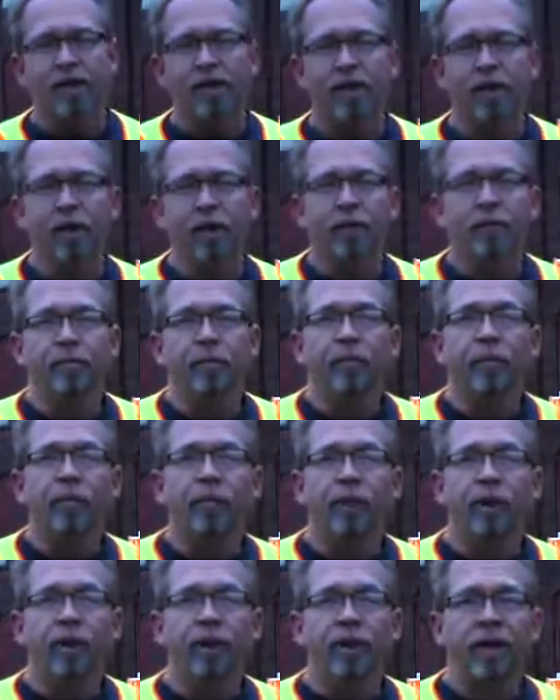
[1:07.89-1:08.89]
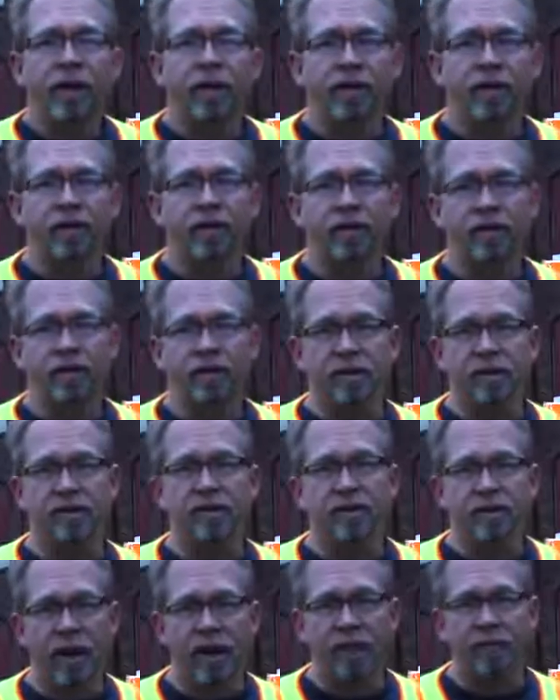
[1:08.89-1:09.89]
So we're here to
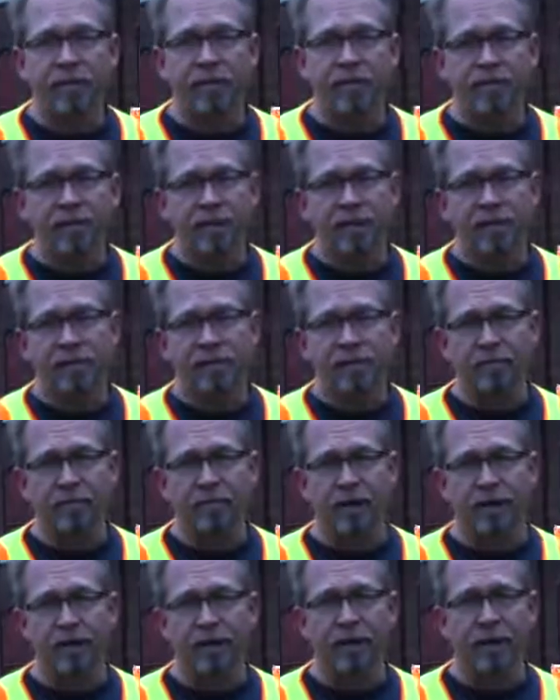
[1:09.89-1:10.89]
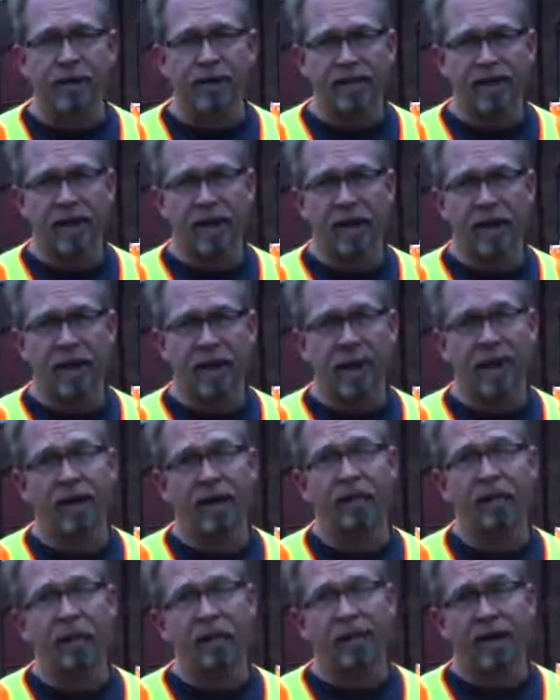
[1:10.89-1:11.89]
stop the city from tearing it down
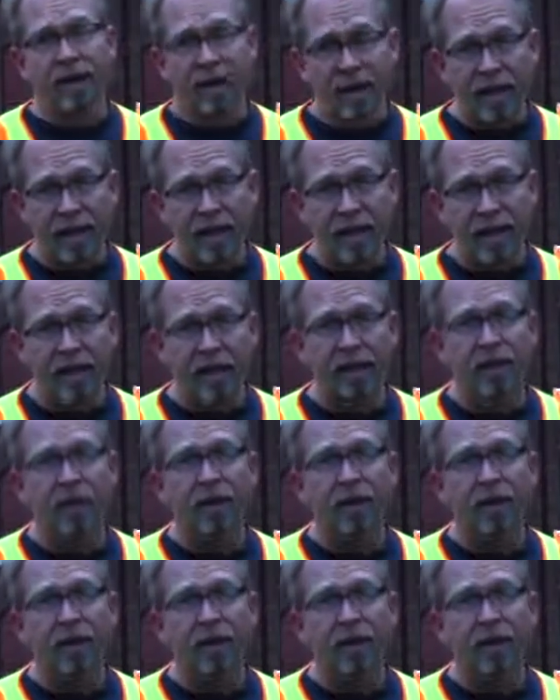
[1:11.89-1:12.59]
and we need